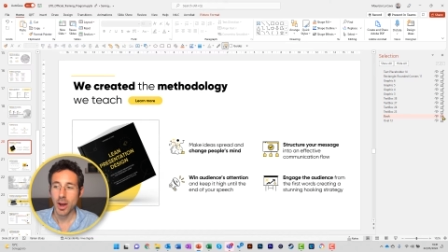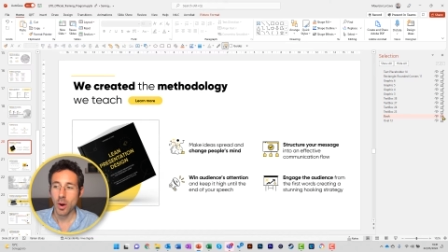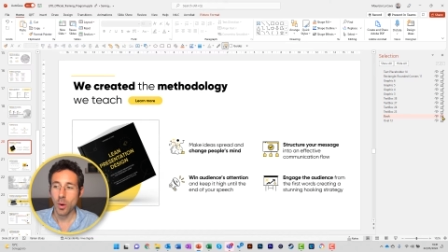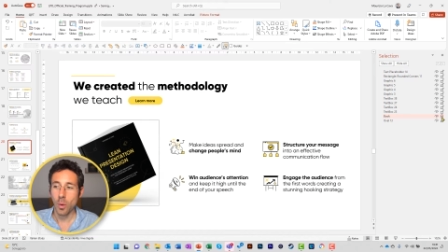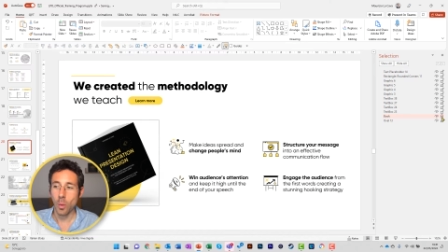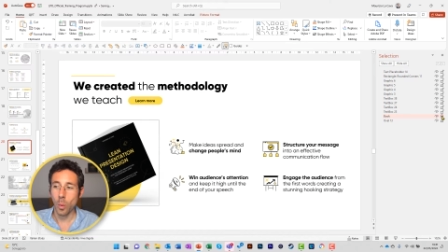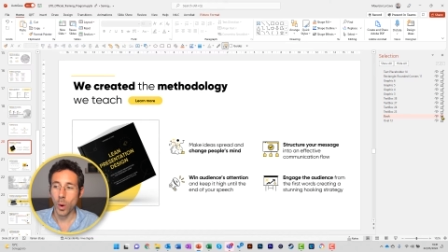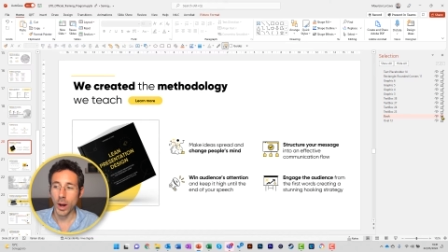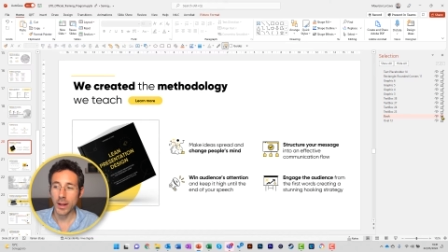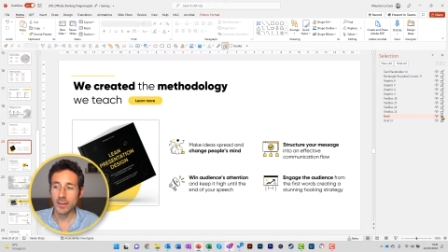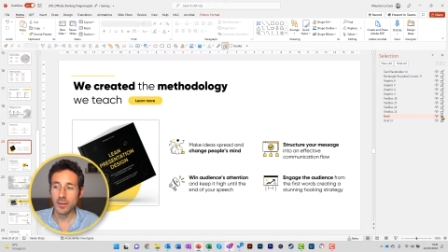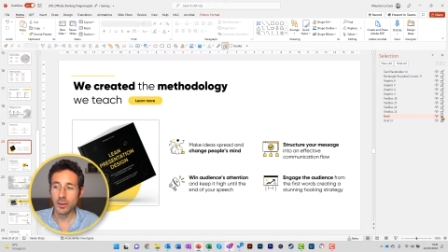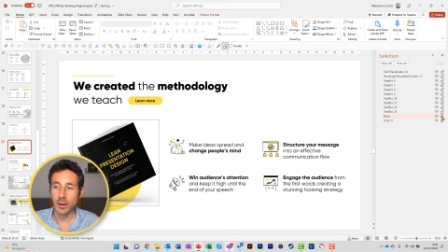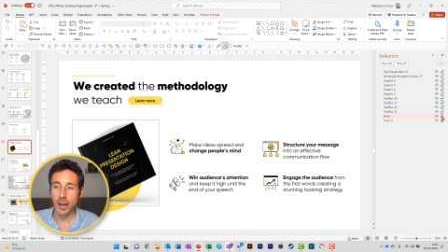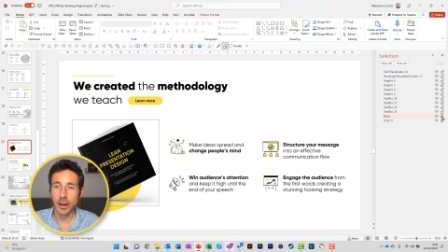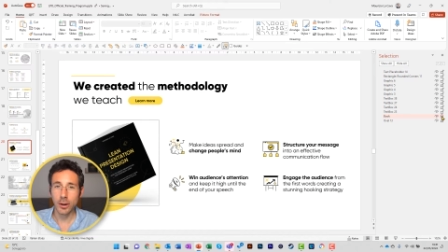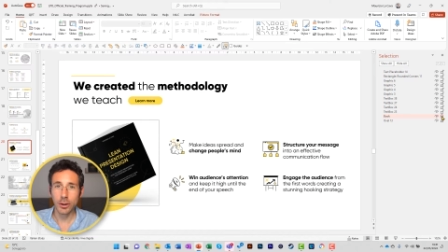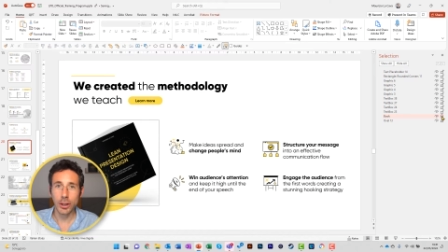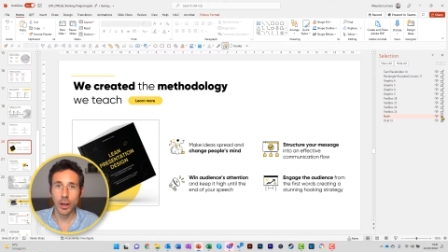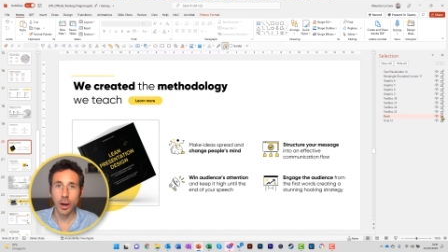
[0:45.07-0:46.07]
Once you
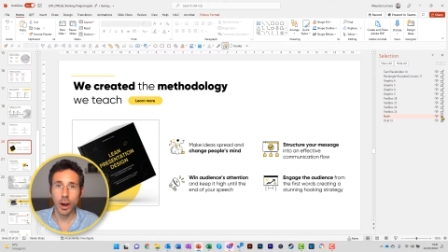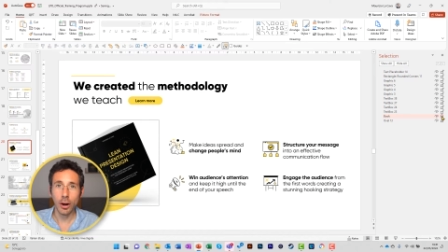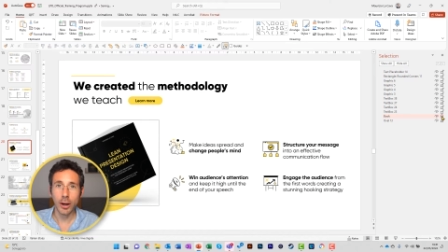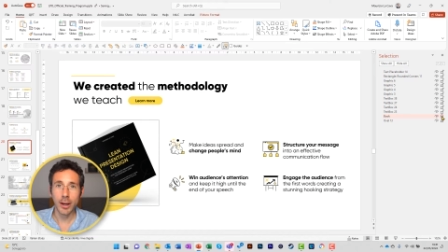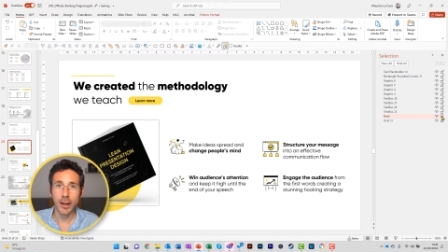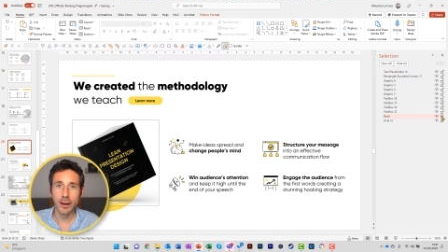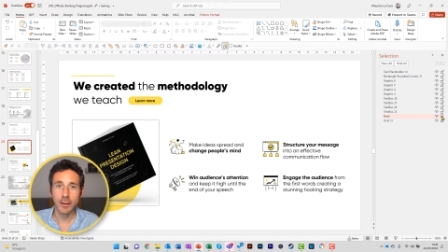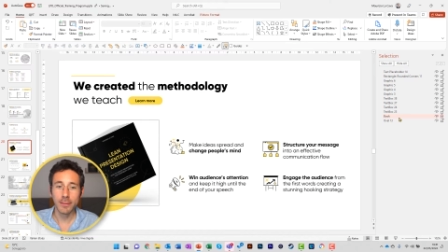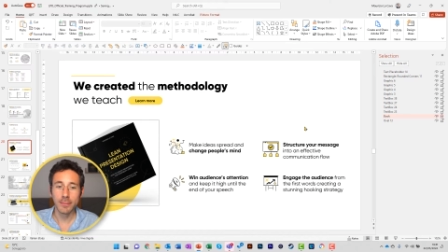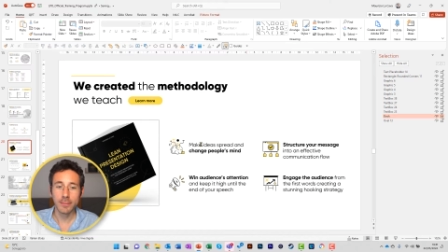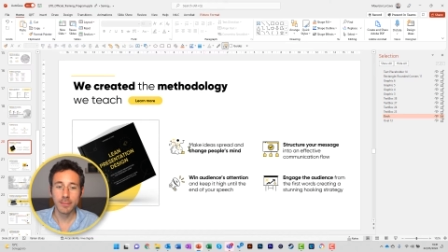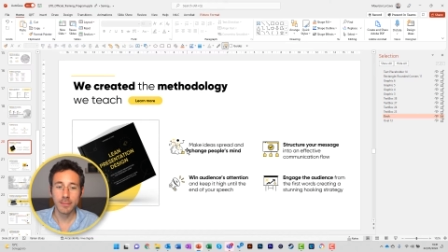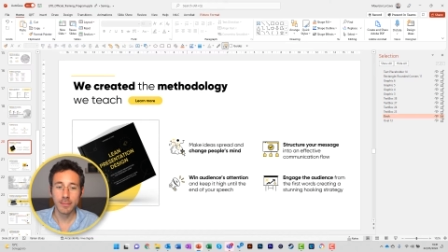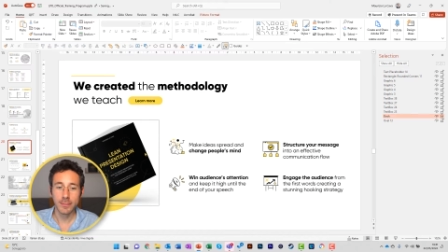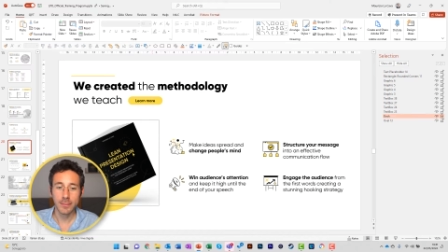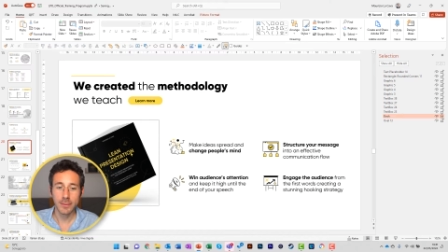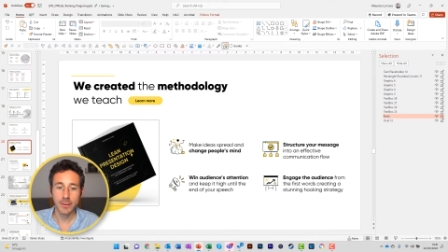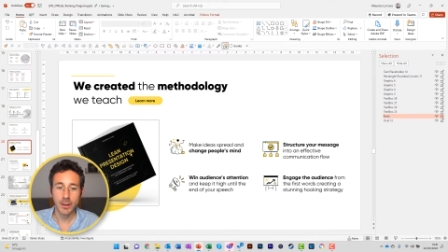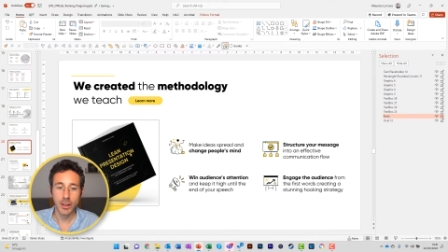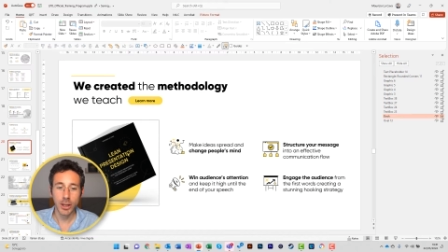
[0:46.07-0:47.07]
click on the locker,
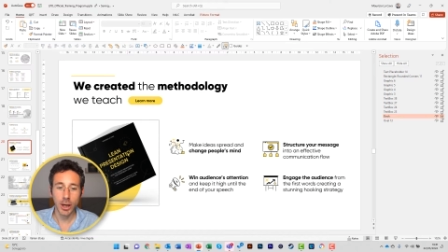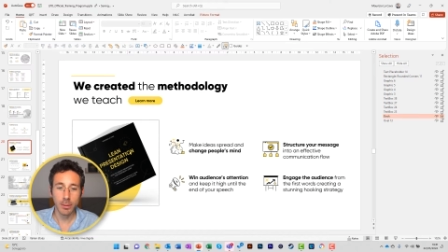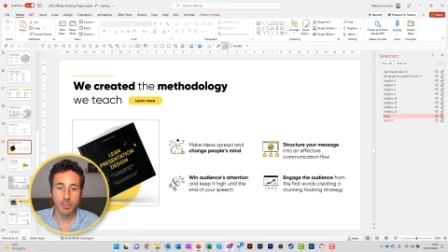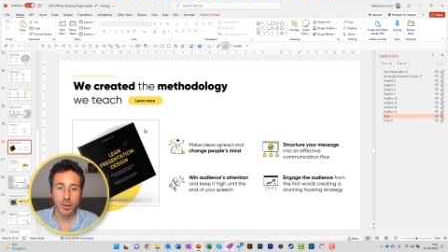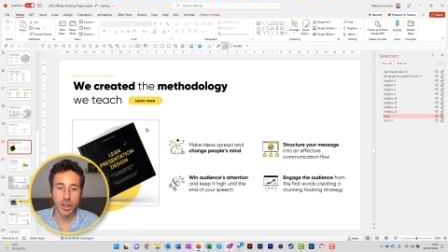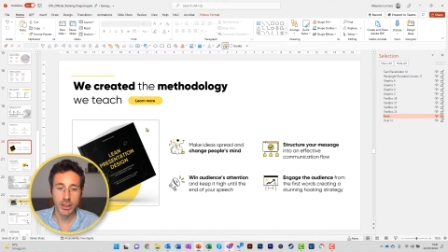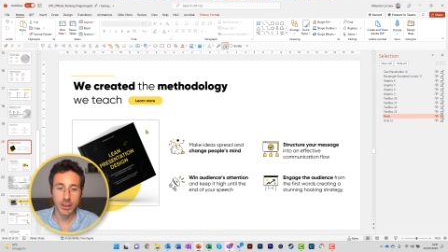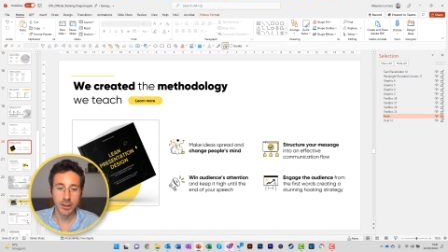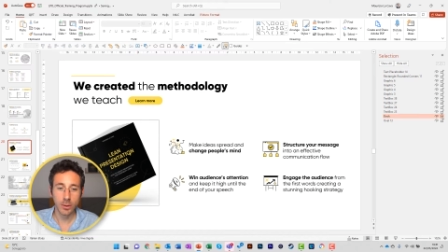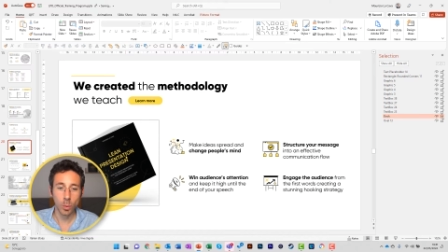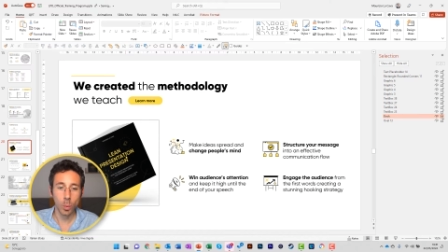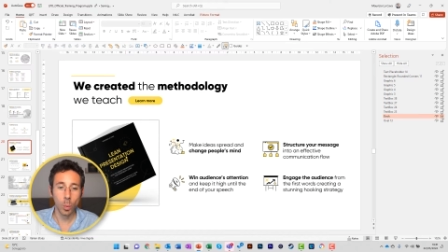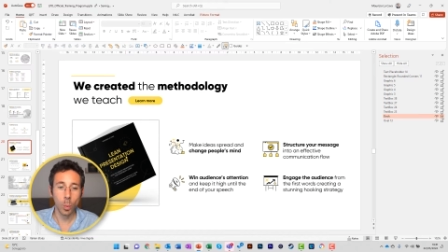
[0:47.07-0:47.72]
the object